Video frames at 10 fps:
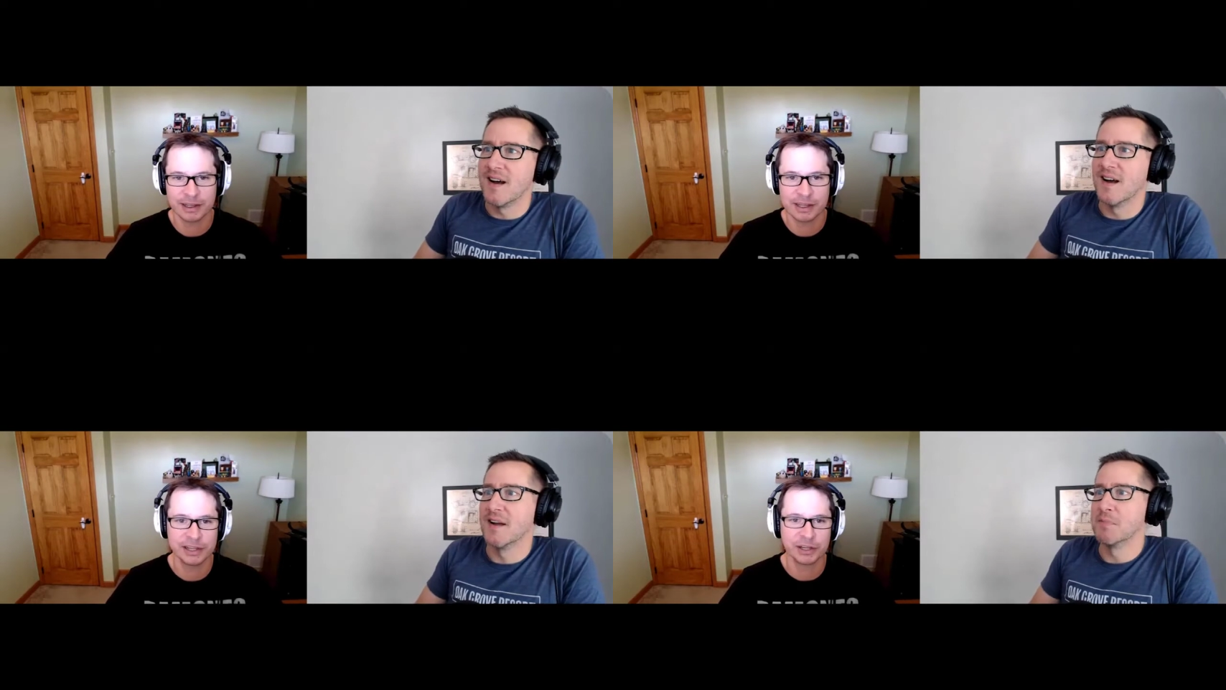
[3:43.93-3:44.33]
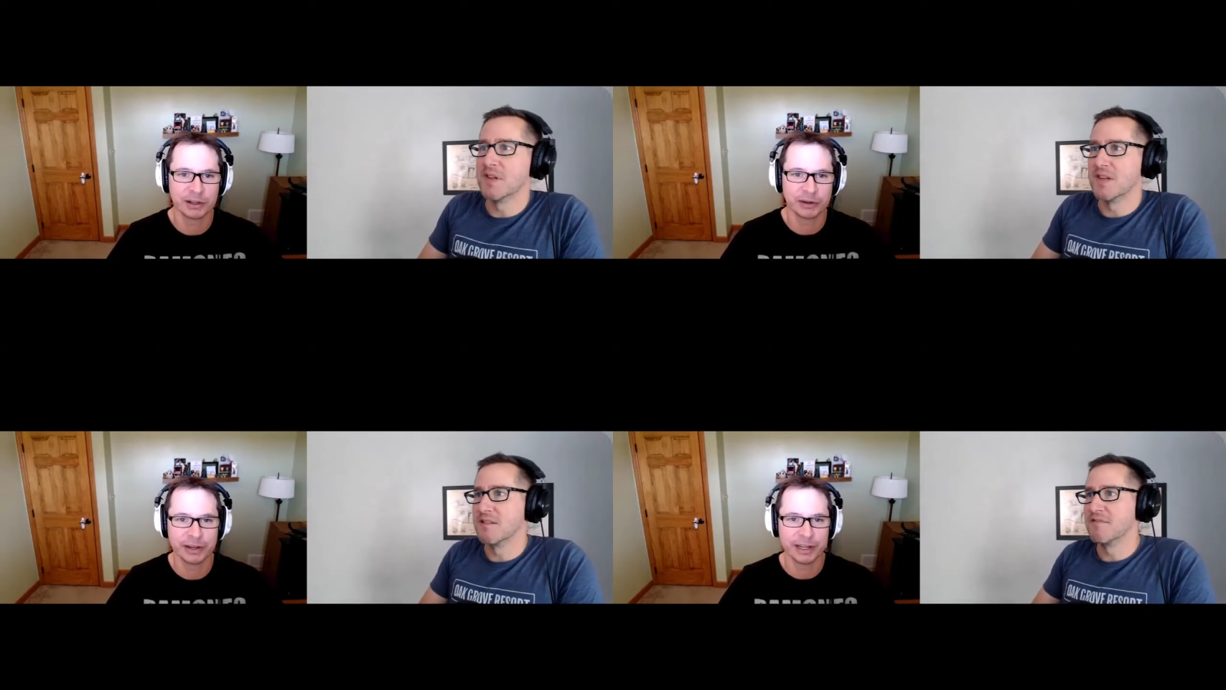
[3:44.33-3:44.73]
Speaker 1: they uh, need to
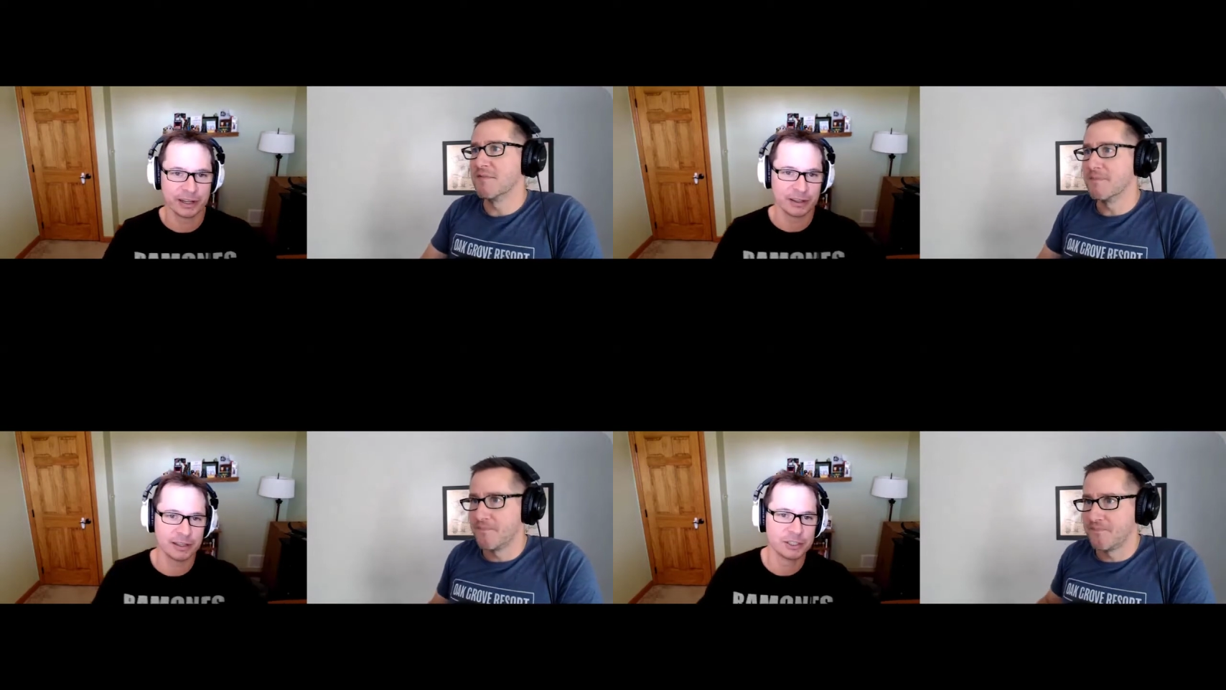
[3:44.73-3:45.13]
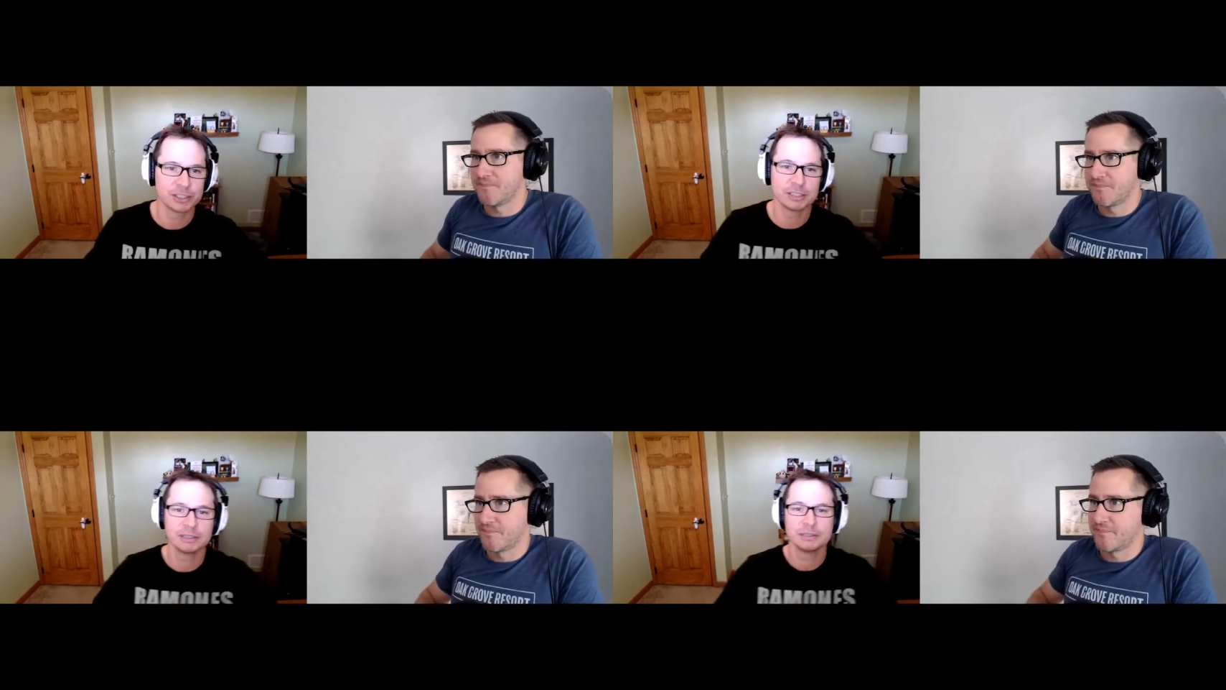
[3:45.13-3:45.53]
learn believe.
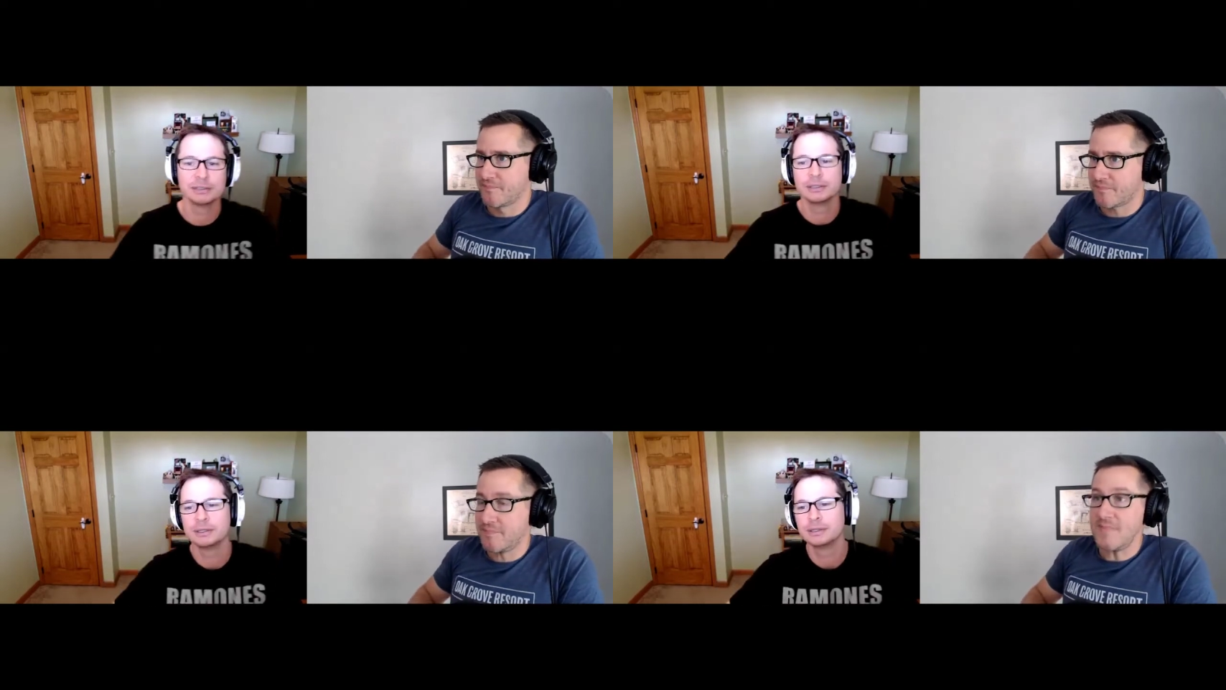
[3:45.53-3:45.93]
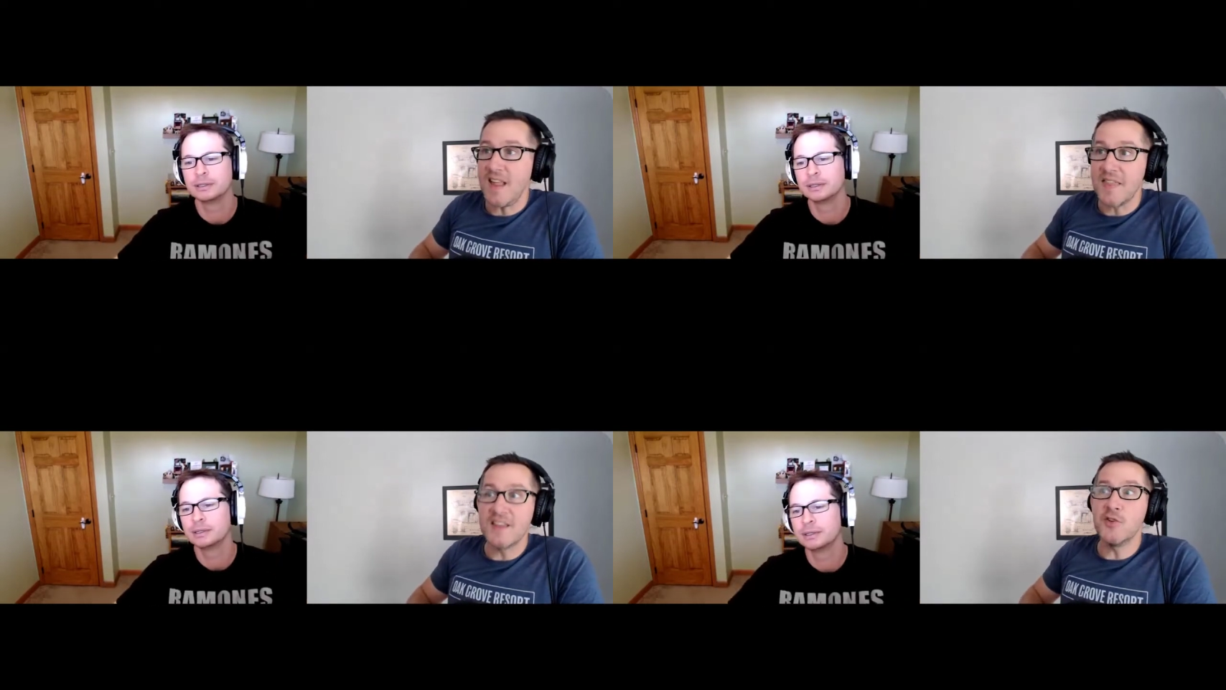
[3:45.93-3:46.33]
English.
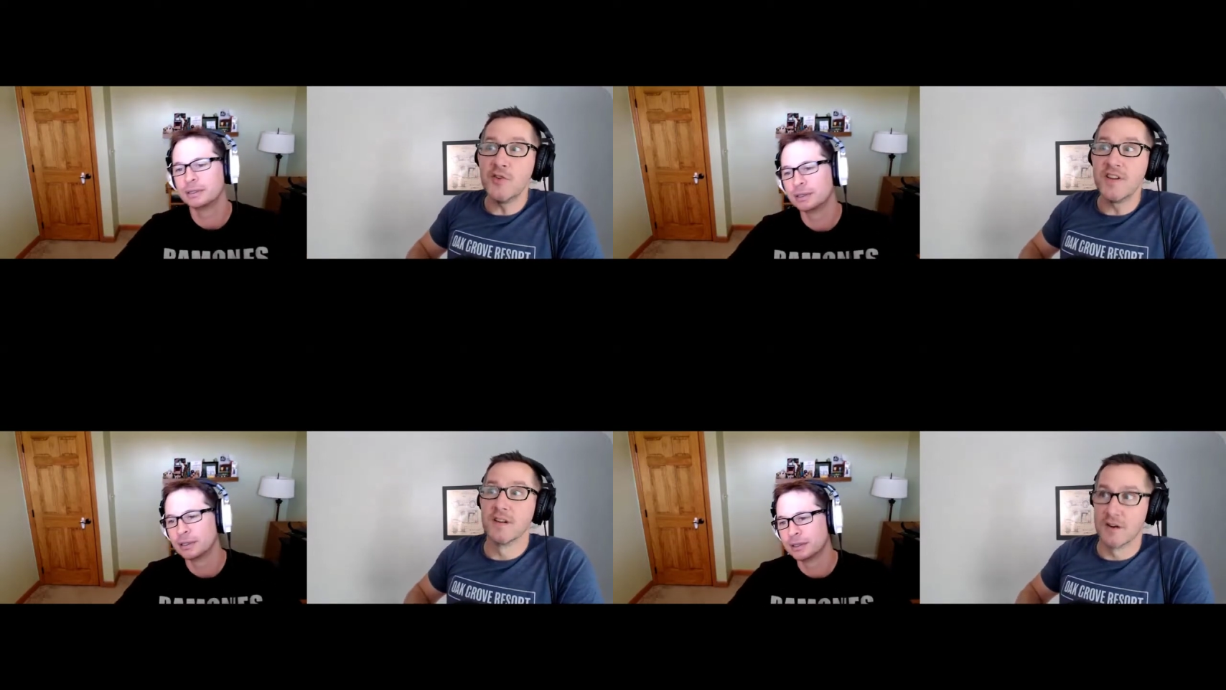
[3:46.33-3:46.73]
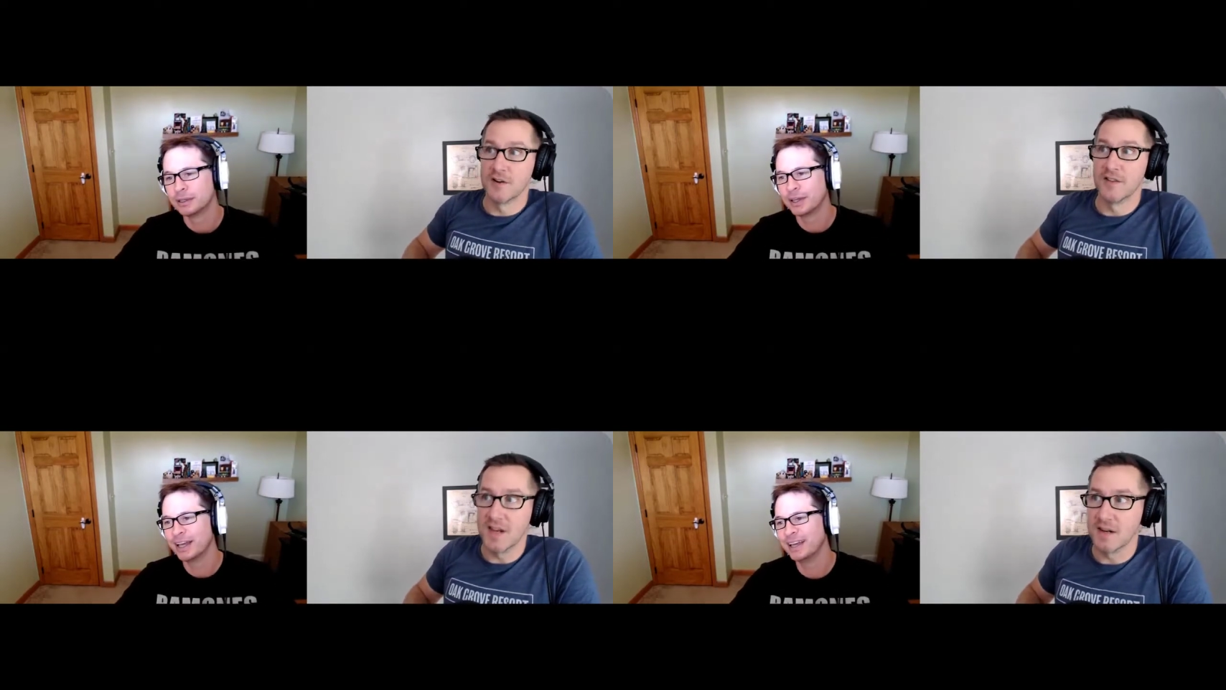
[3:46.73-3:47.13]
They do need to
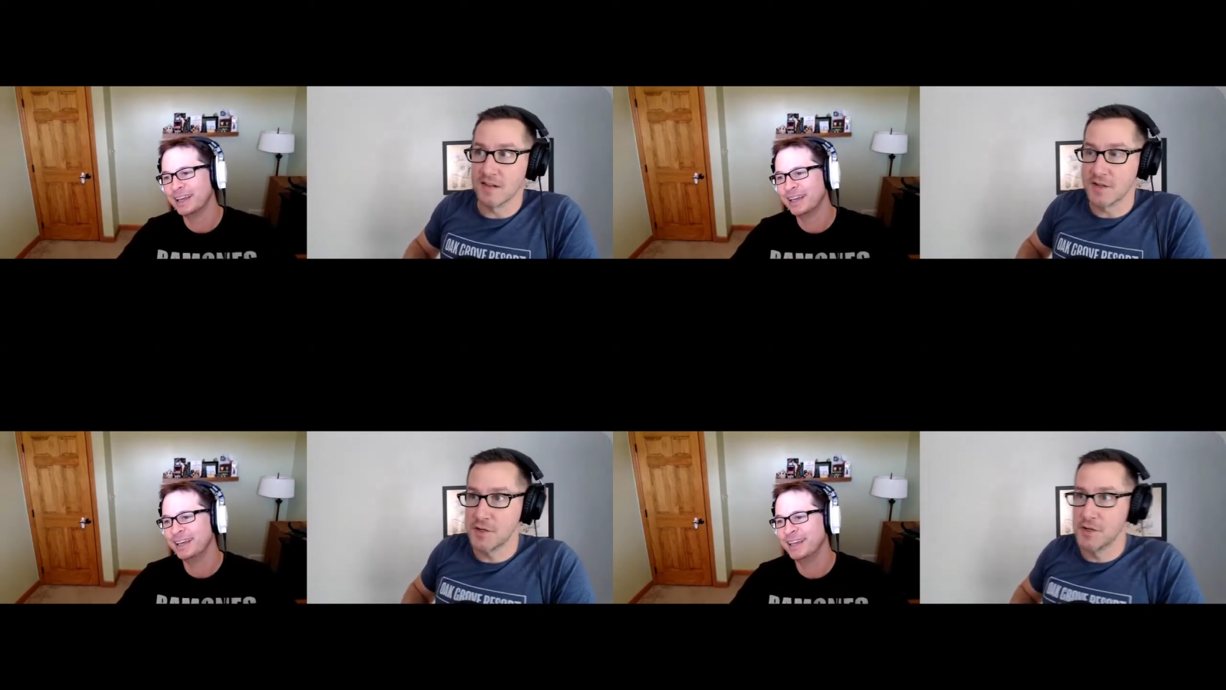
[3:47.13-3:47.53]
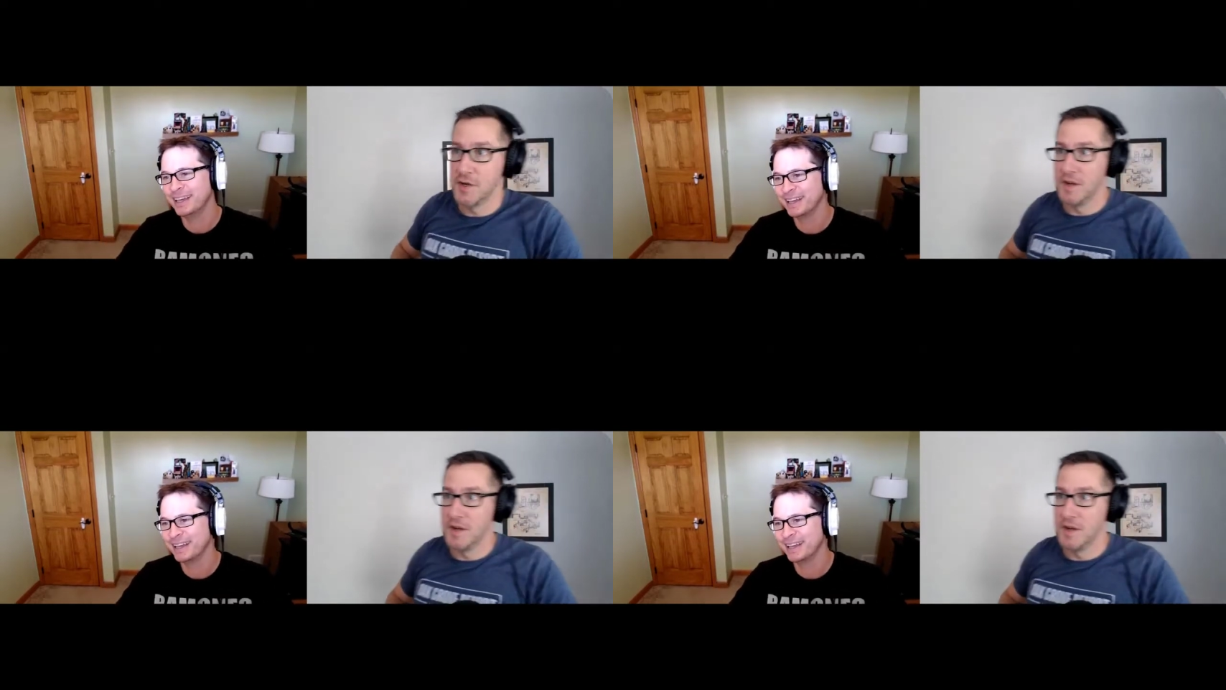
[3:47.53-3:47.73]
learn the English.